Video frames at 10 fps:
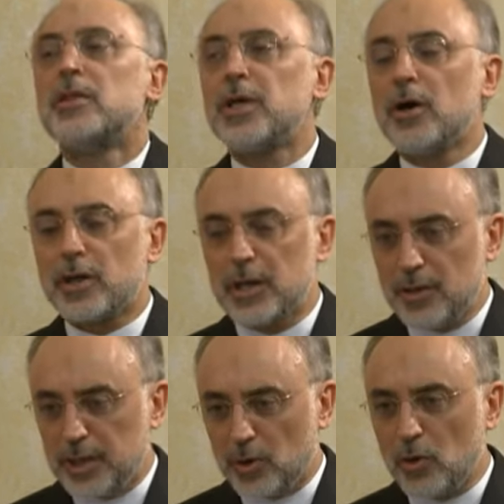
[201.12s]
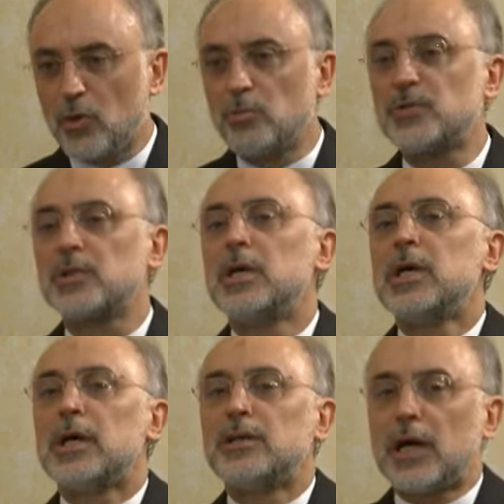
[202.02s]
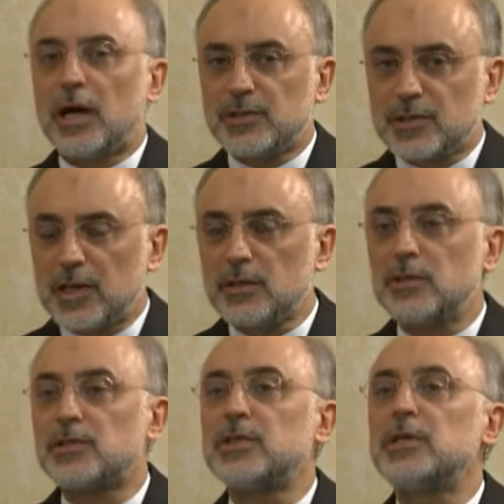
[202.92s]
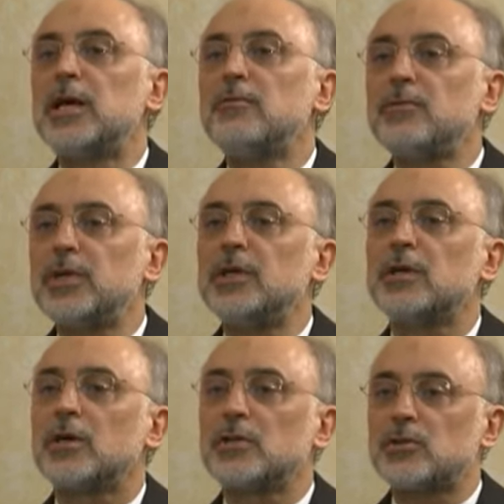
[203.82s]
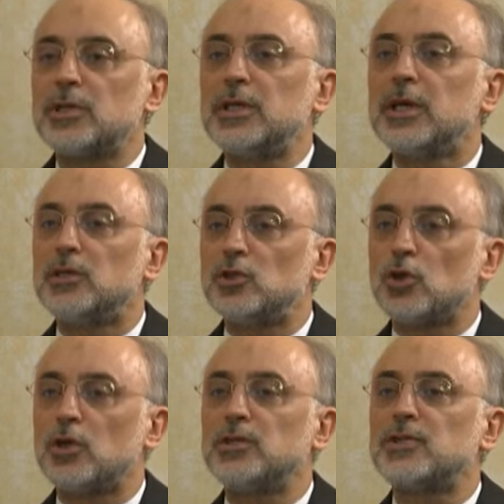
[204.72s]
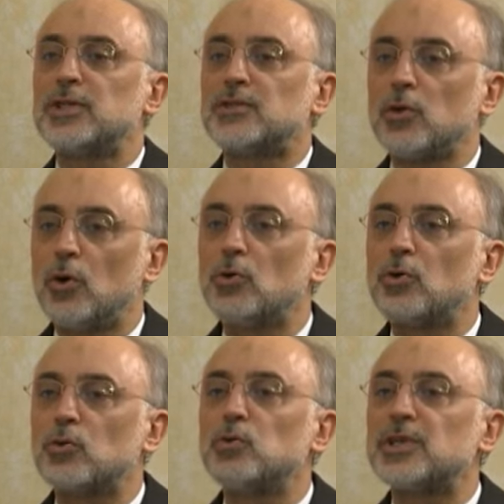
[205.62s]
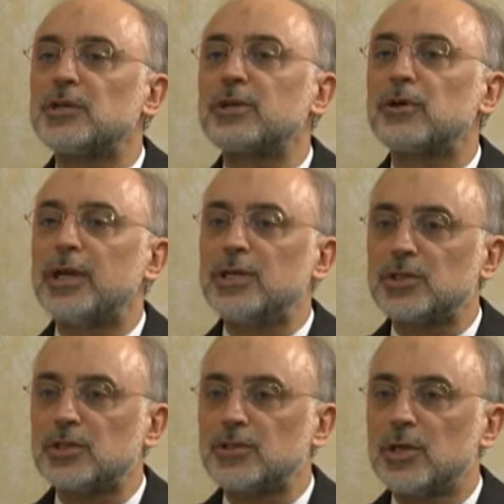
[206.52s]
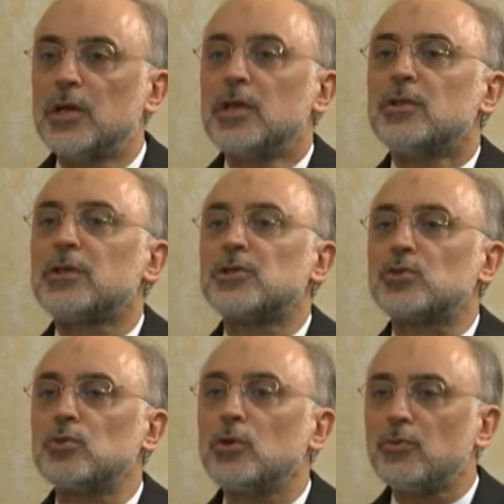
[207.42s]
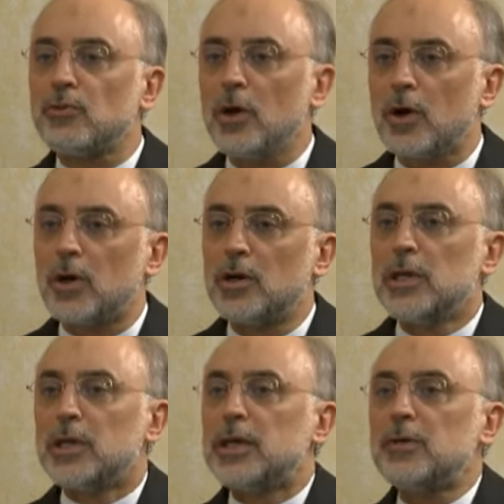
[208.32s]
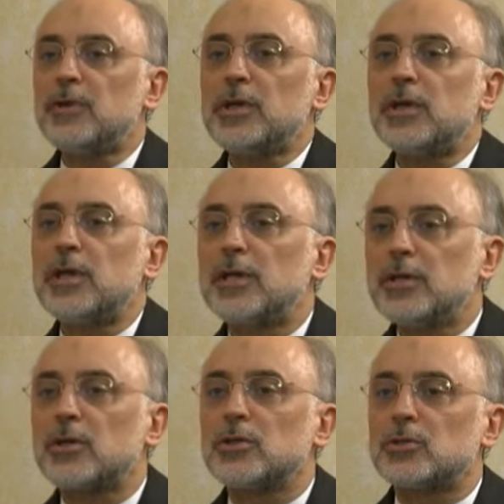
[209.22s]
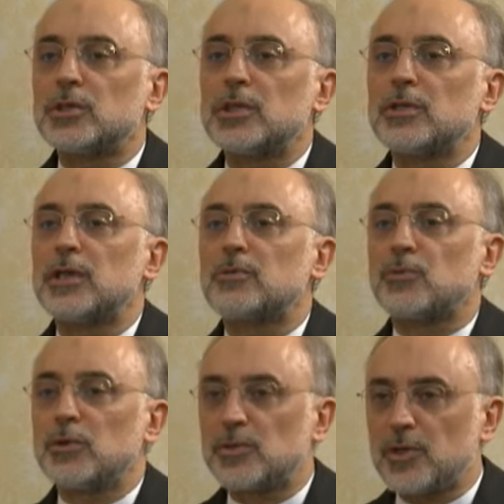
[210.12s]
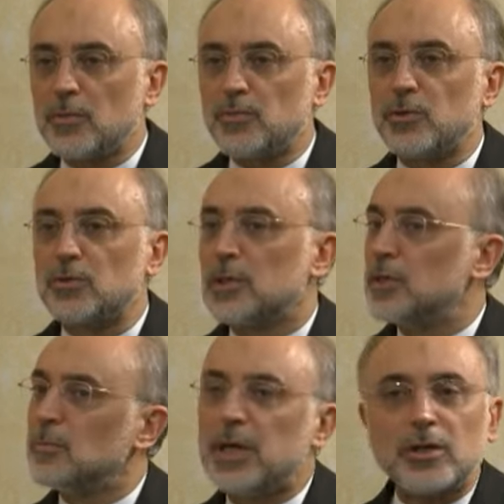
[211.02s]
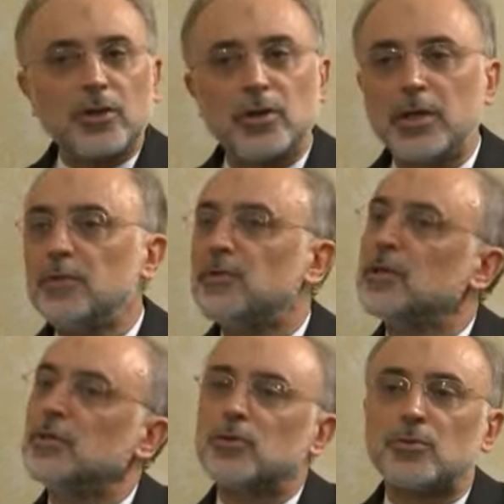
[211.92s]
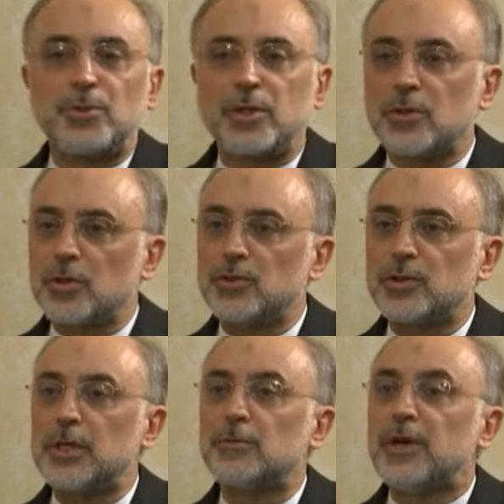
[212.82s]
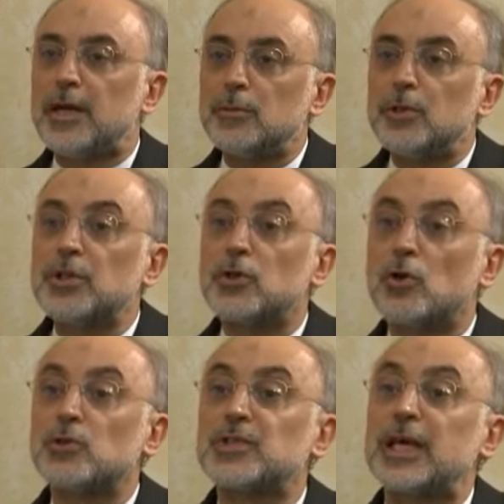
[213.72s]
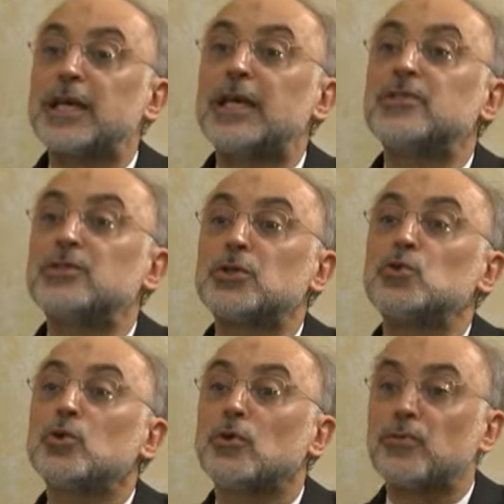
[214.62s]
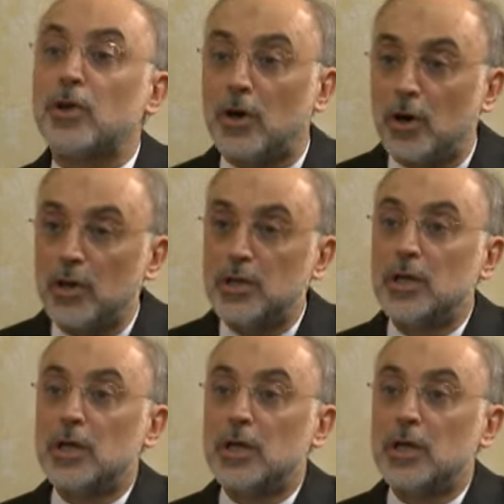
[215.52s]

They are in their homes. And I said, you see, every country enjoys its own rules and regulations. There is rule of law. Even in any country that, for example, even in a European country, if anybody goes against the rule of law,